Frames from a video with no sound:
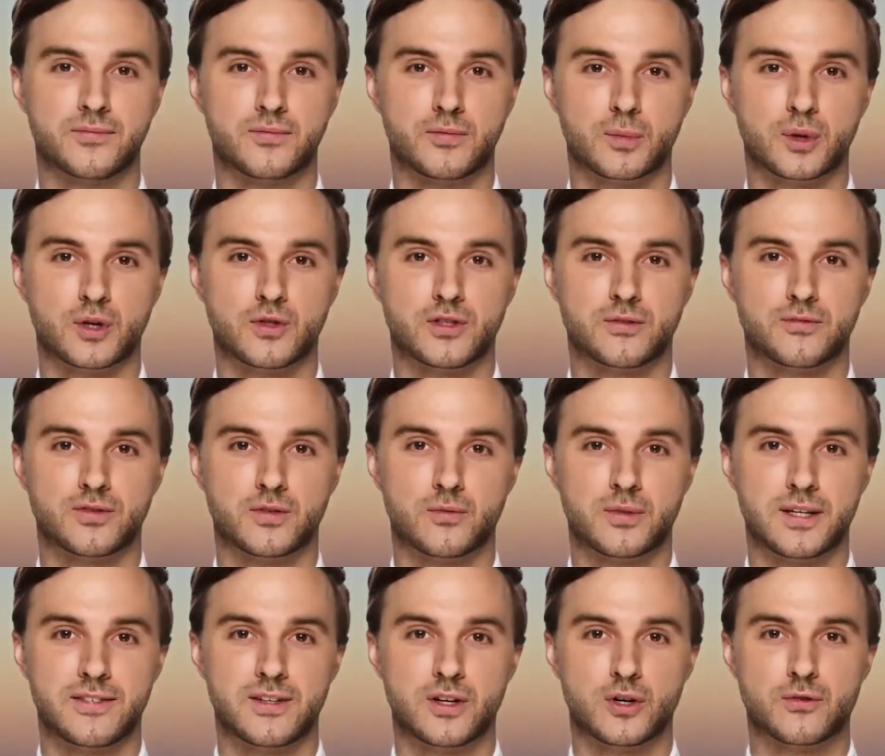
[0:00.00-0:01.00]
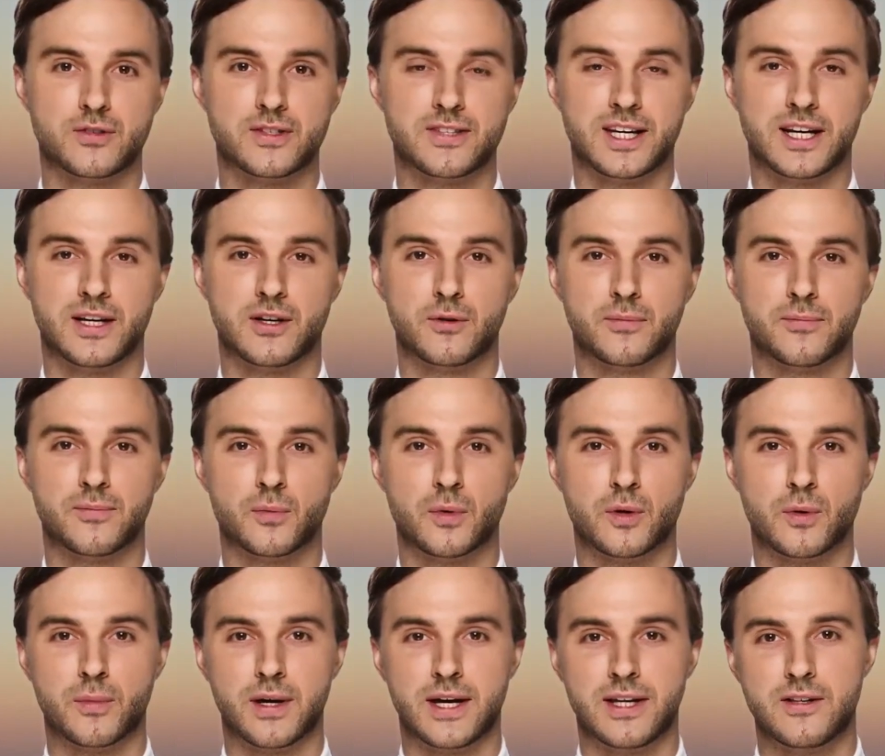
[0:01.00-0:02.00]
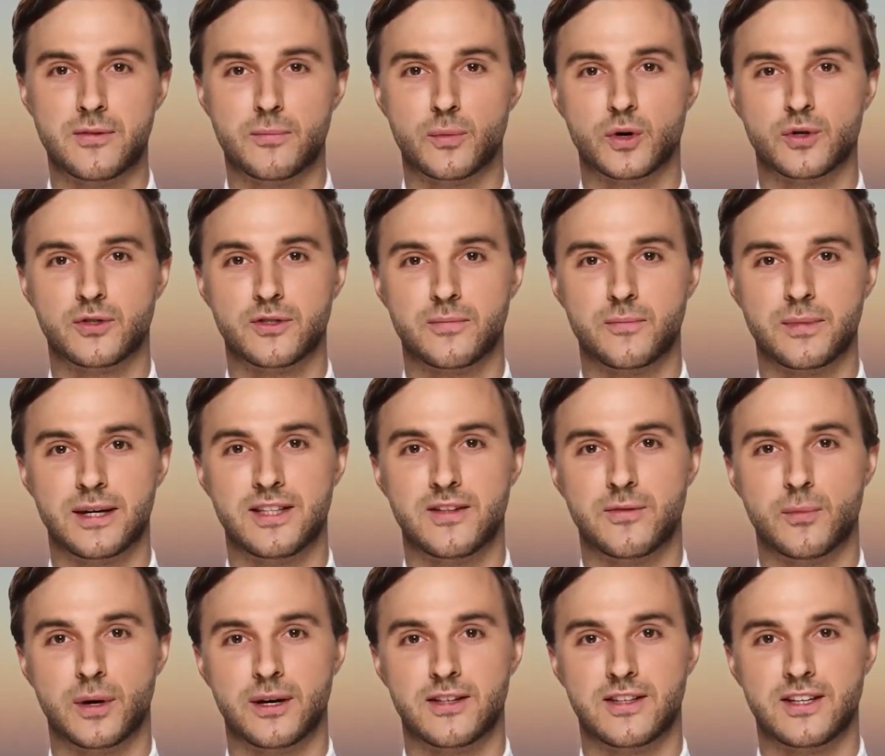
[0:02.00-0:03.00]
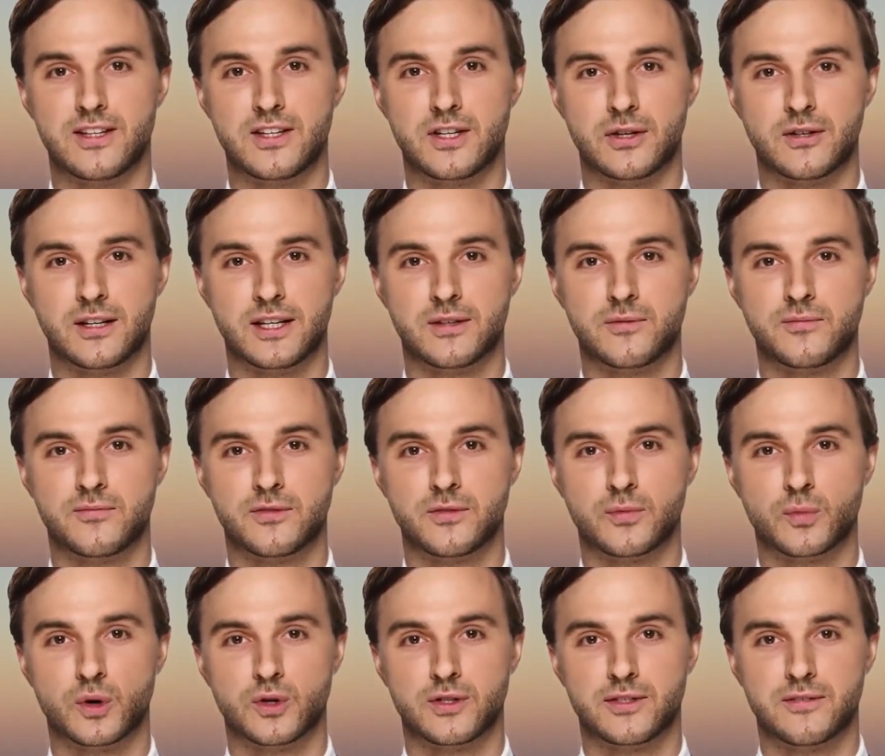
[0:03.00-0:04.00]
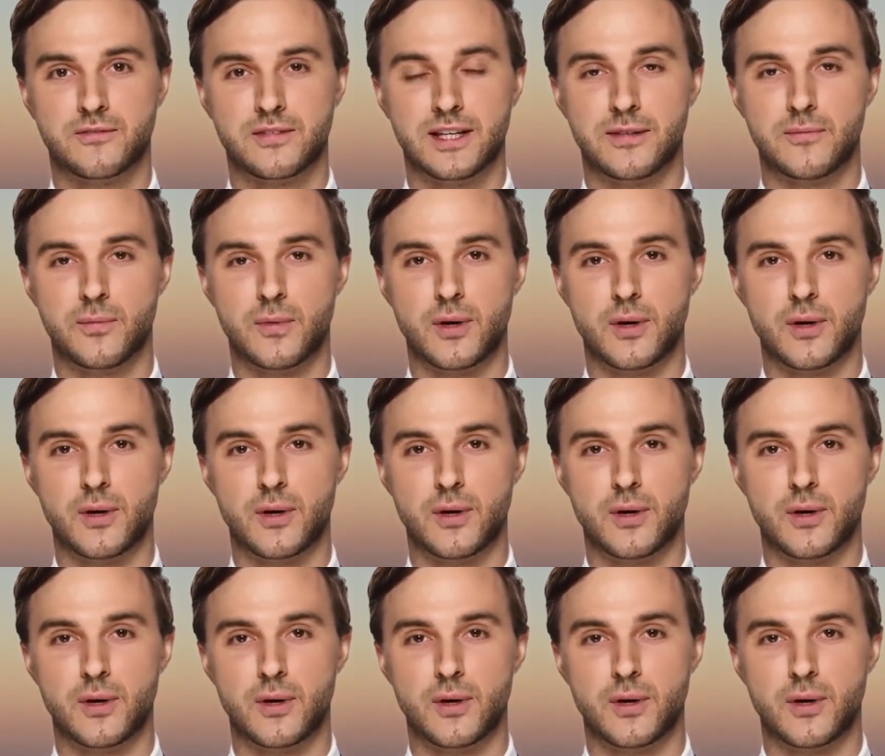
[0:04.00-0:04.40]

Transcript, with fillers: Welcome to Rent Own Sell, where we explore the best places to live, work, and